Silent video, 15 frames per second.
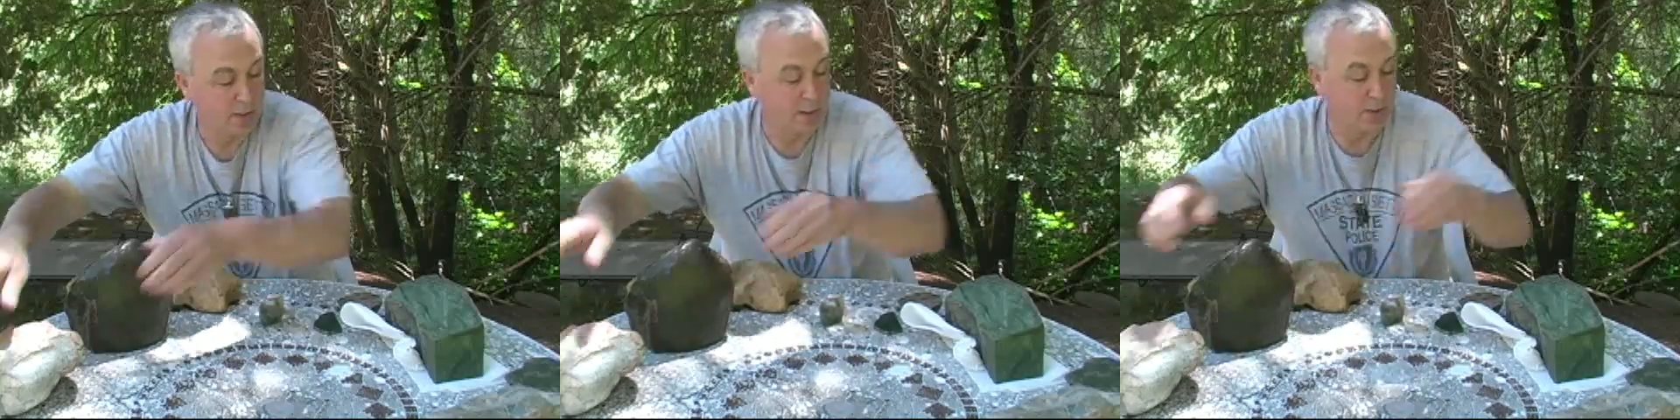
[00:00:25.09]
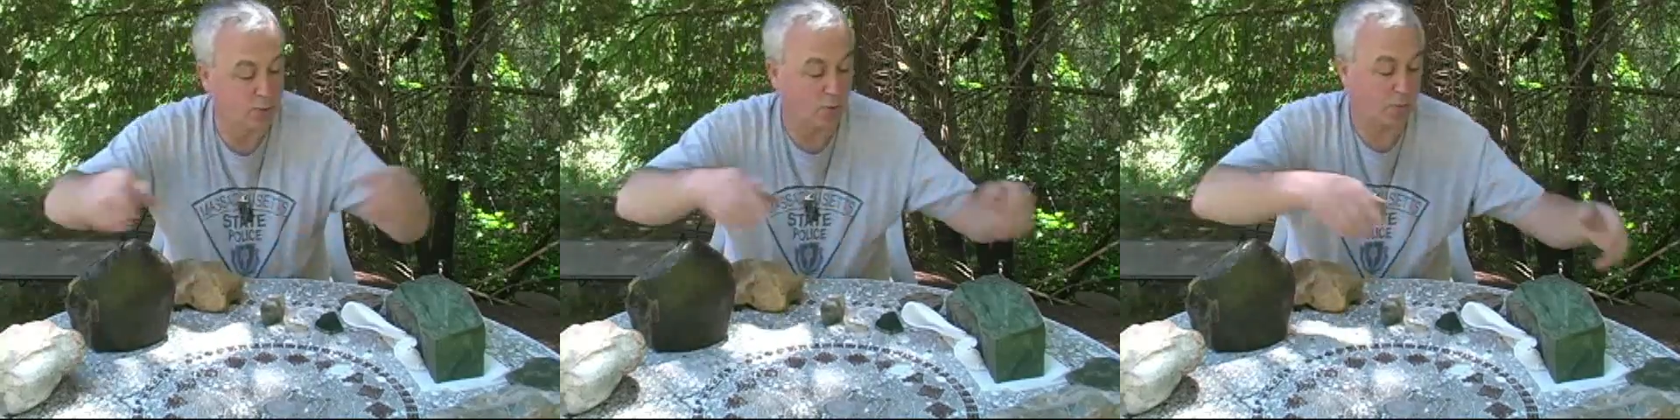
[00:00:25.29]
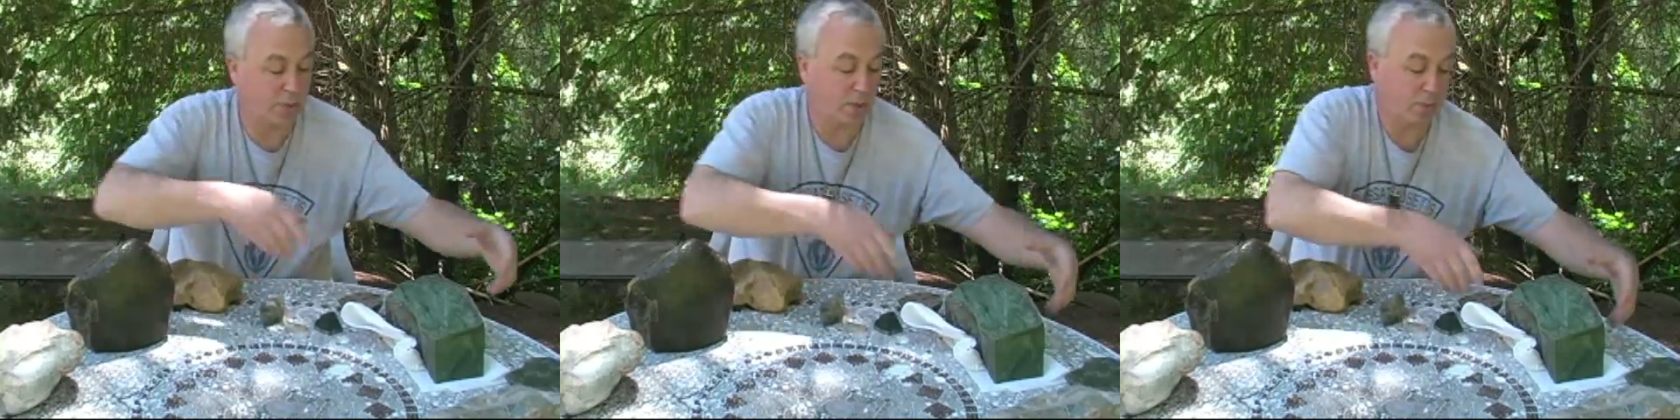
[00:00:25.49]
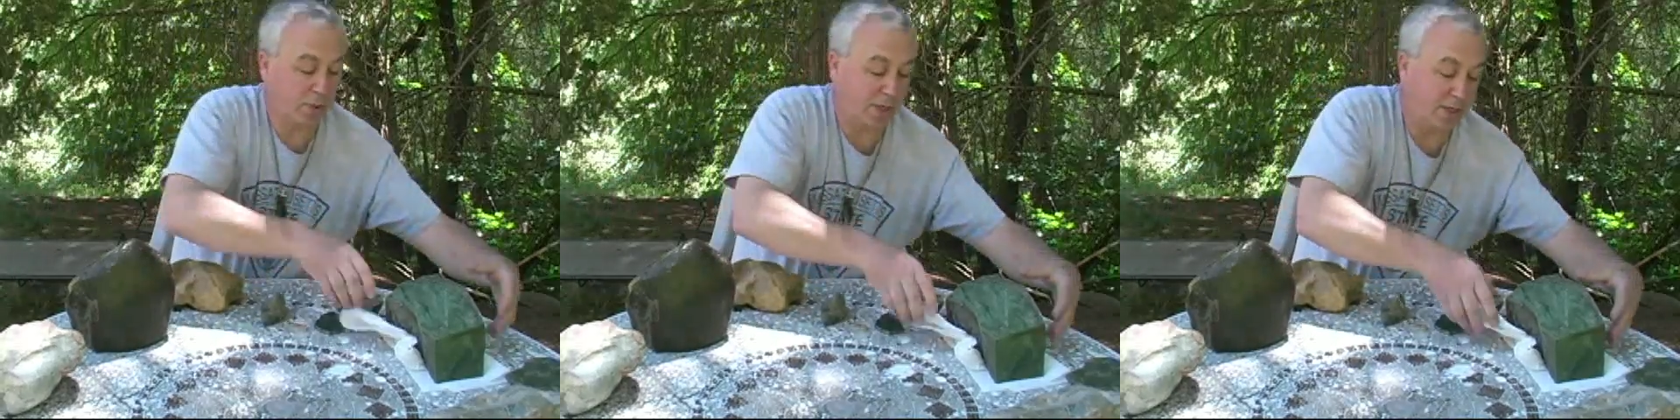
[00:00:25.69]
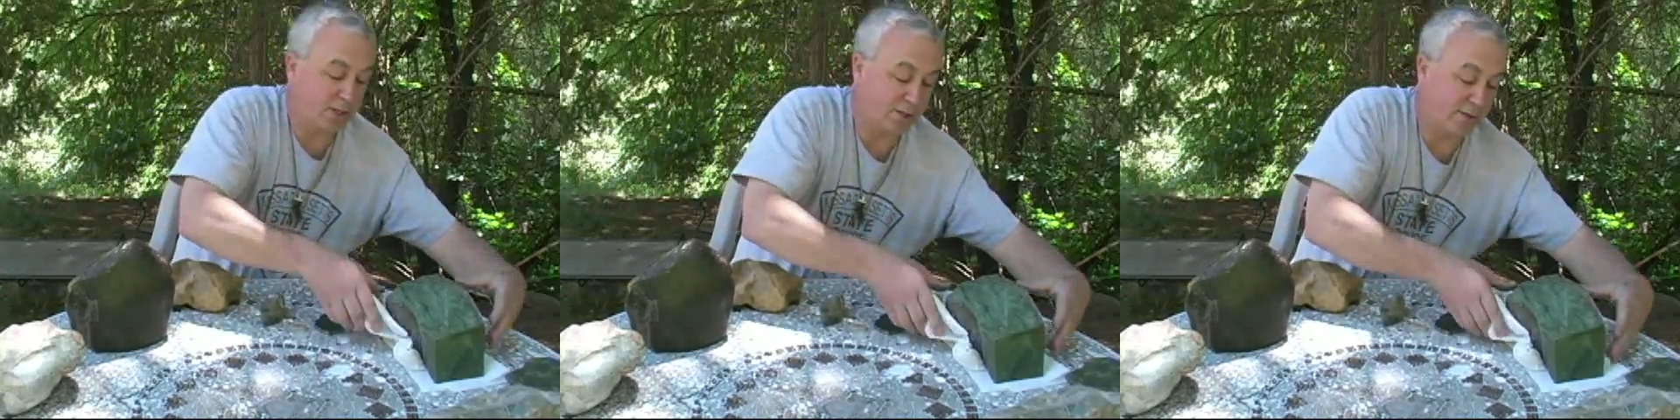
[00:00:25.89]
This would be a
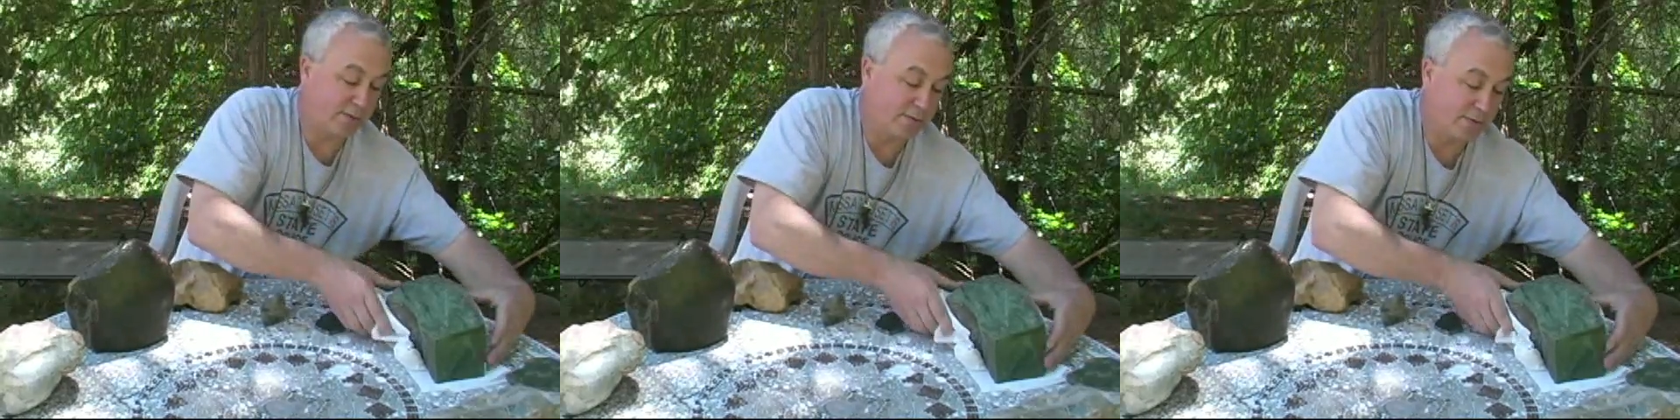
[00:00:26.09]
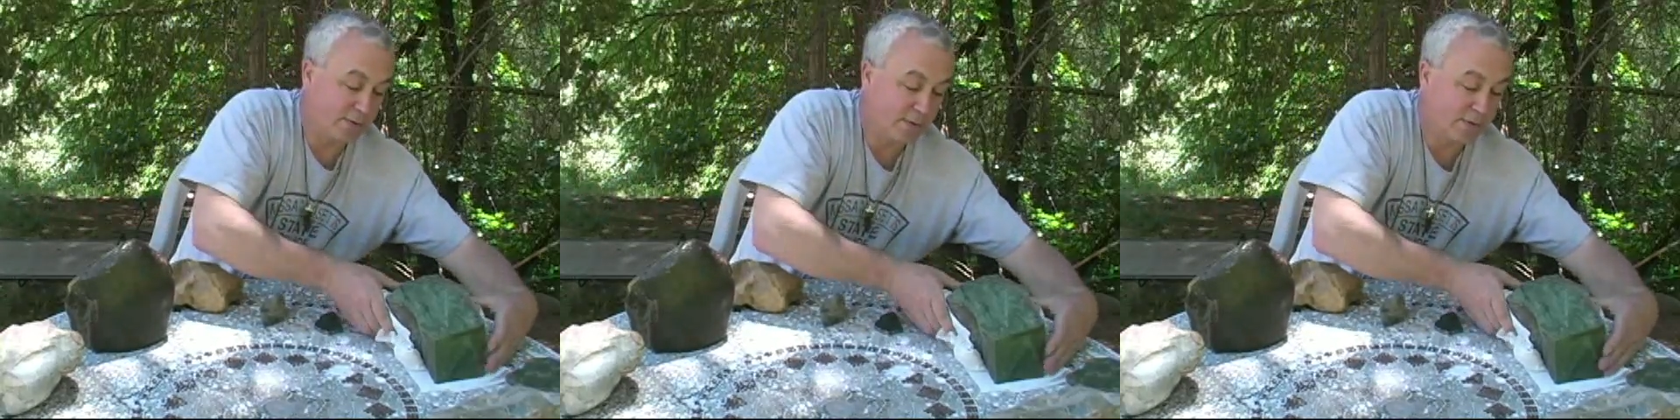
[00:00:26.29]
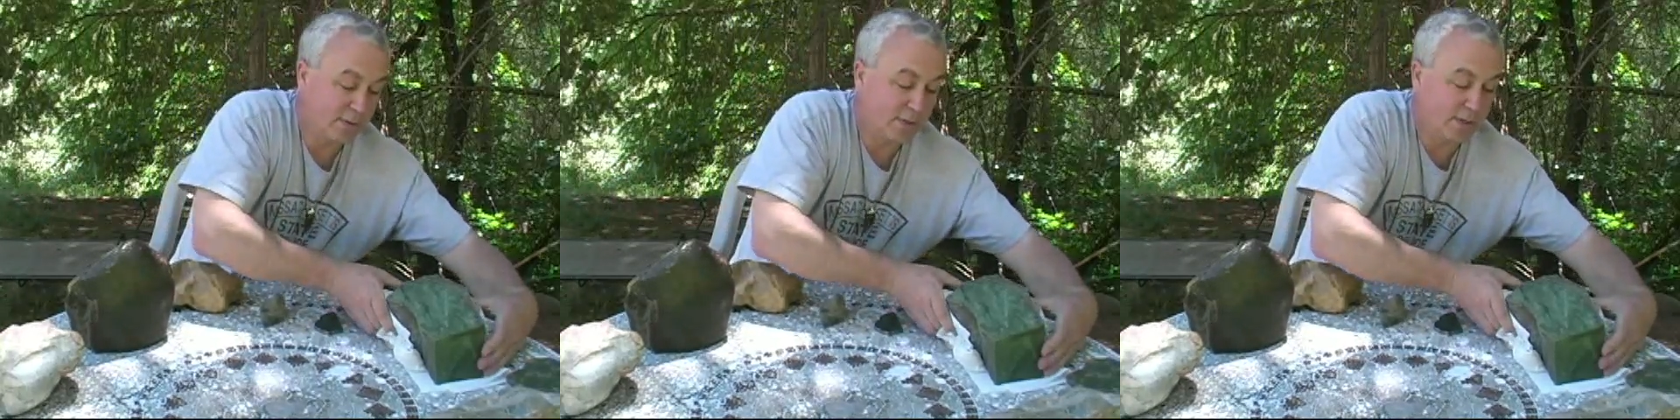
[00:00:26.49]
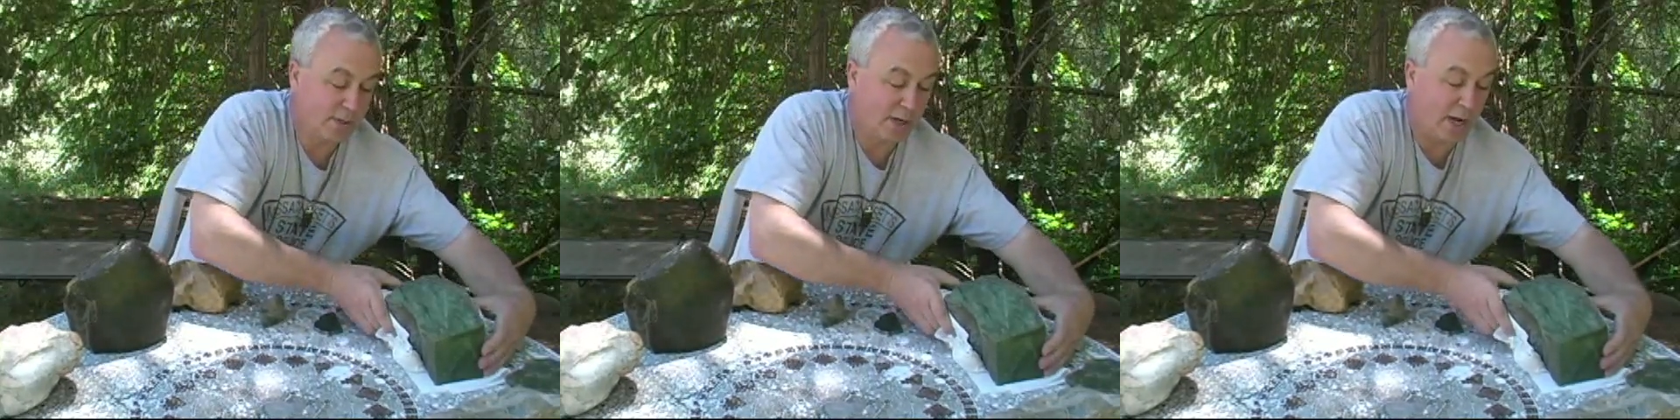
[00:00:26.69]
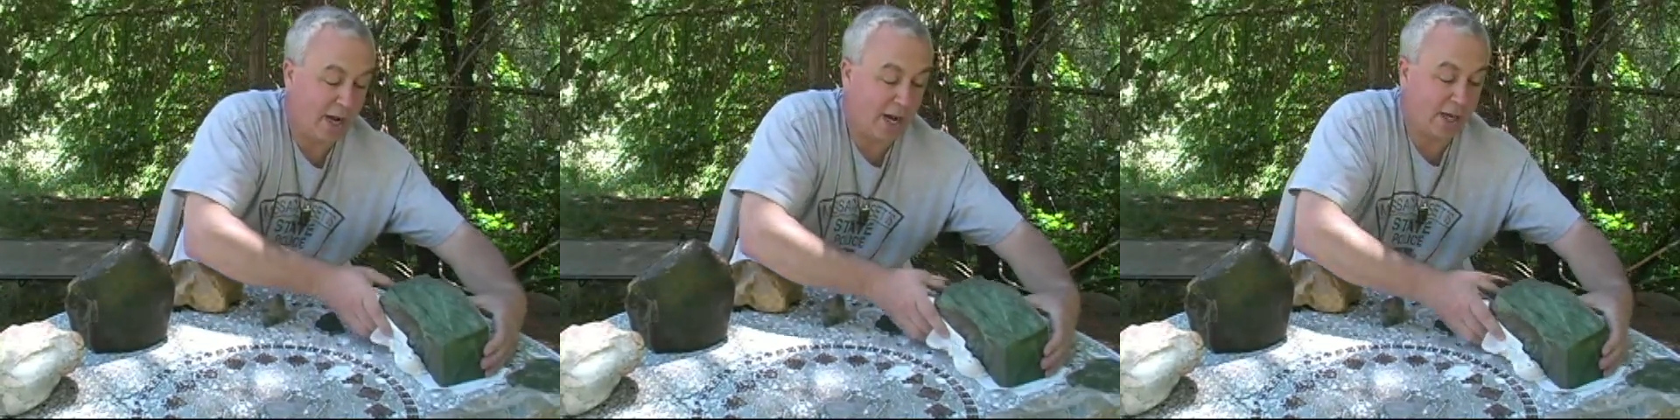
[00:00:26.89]
piece of
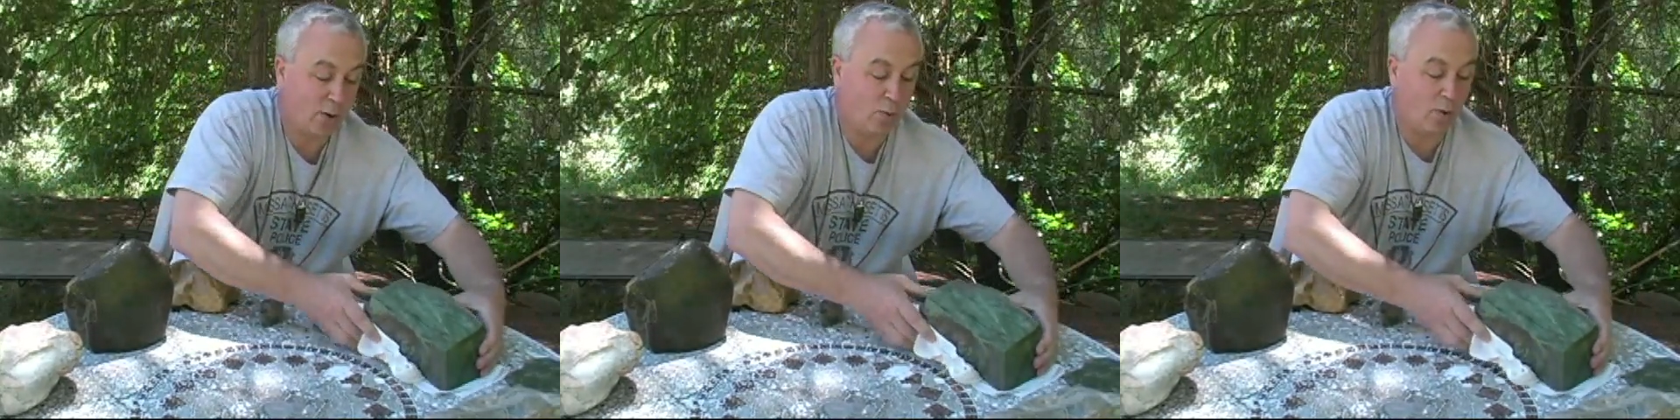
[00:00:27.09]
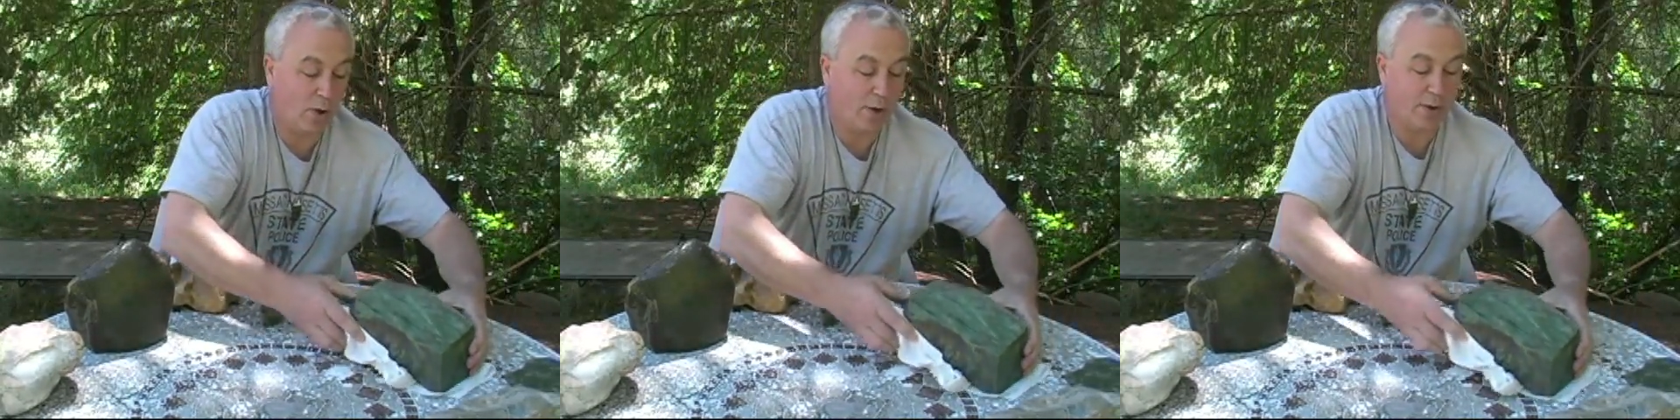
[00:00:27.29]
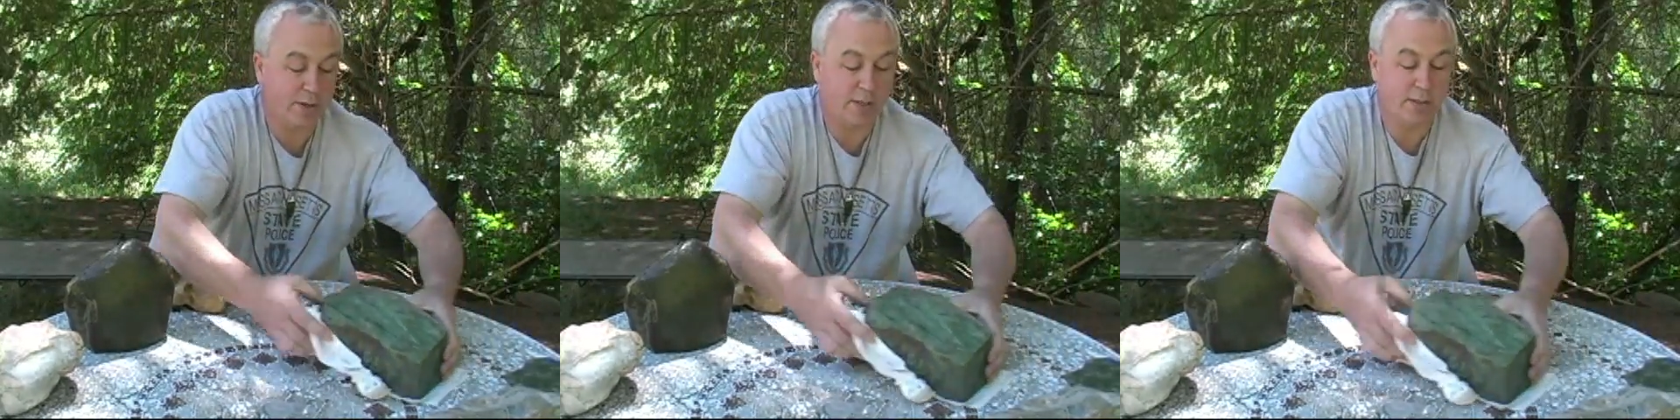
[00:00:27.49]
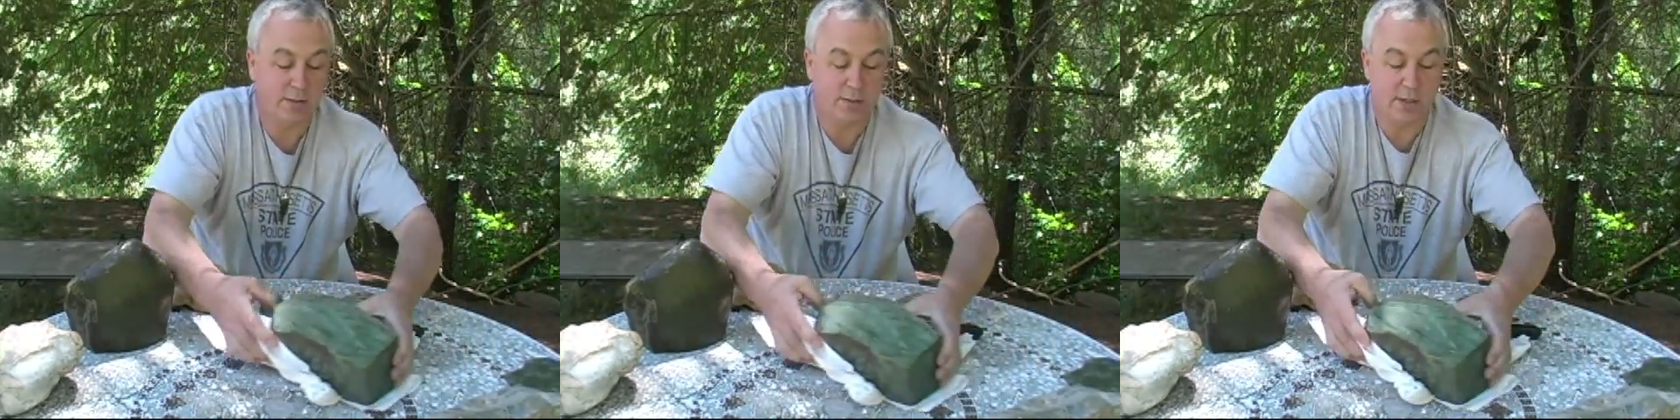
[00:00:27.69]
a high-quality